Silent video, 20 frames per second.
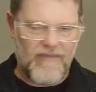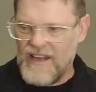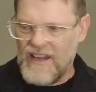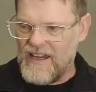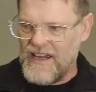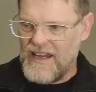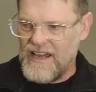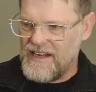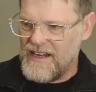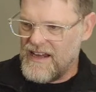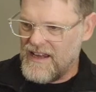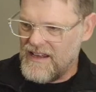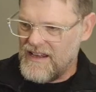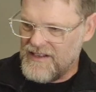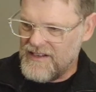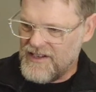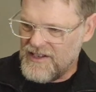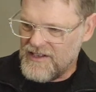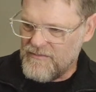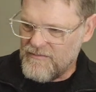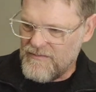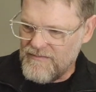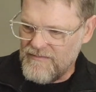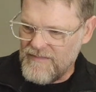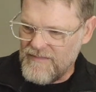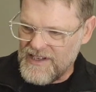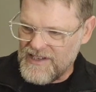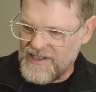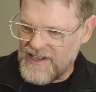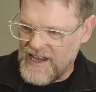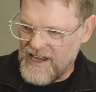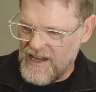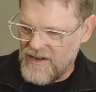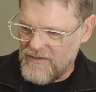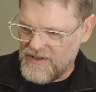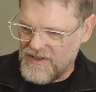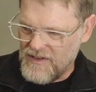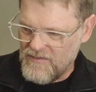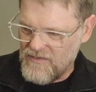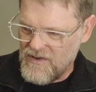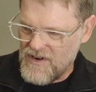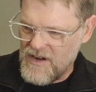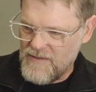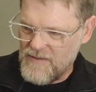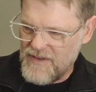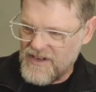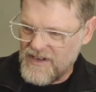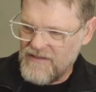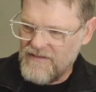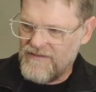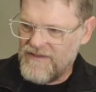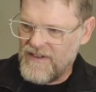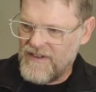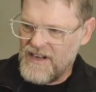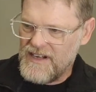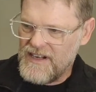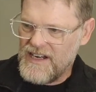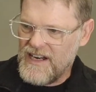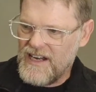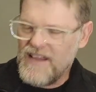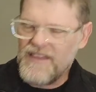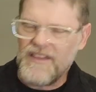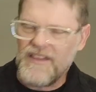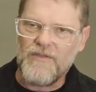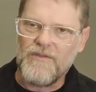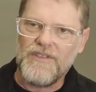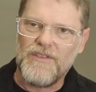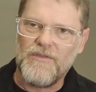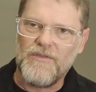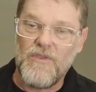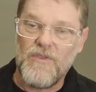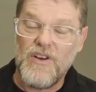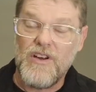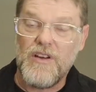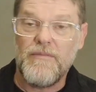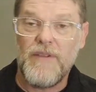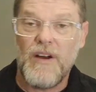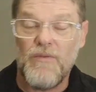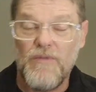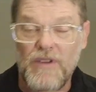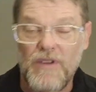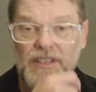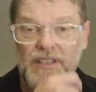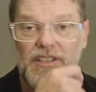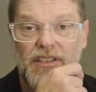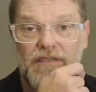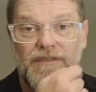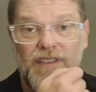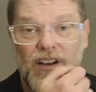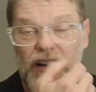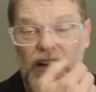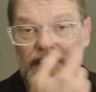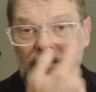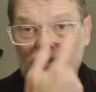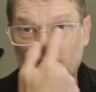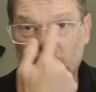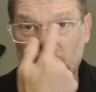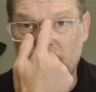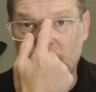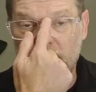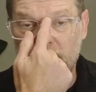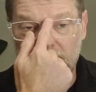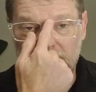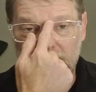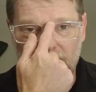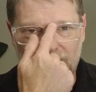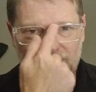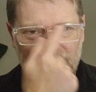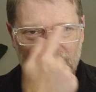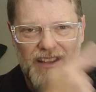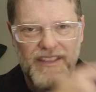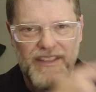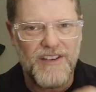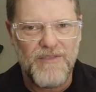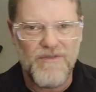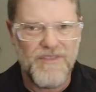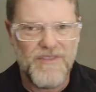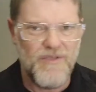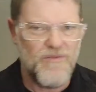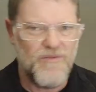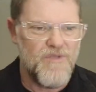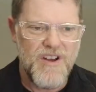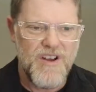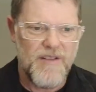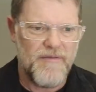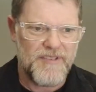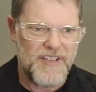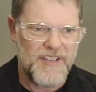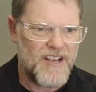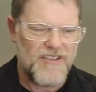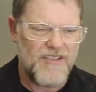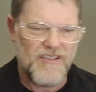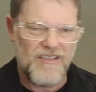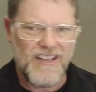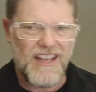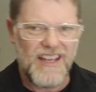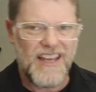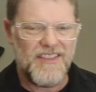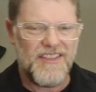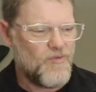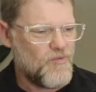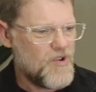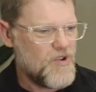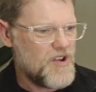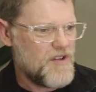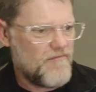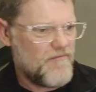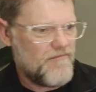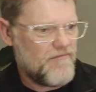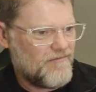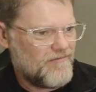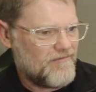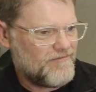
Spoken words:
No, this is mezcal with the worm. I couldn't find anything with the worm. I wanted to find the worm, but there was nothing with the worm, so I couldn't get the worm.